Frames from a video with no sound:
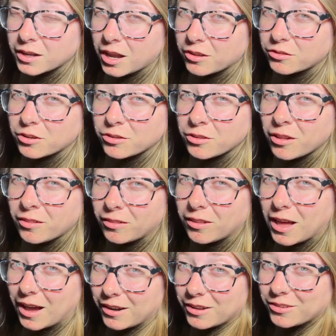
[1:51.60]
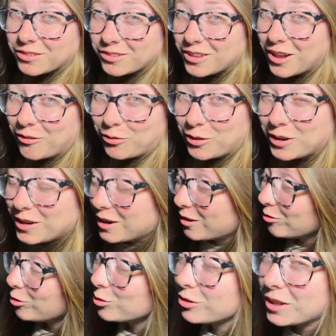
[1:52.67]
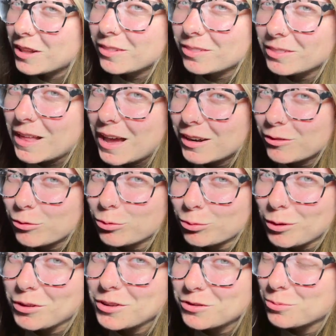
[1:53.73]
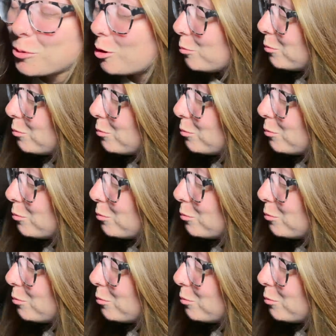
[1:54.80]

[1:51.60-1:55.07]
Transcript: Guys, there's a lot of stuff in here. It looks like a lot of really small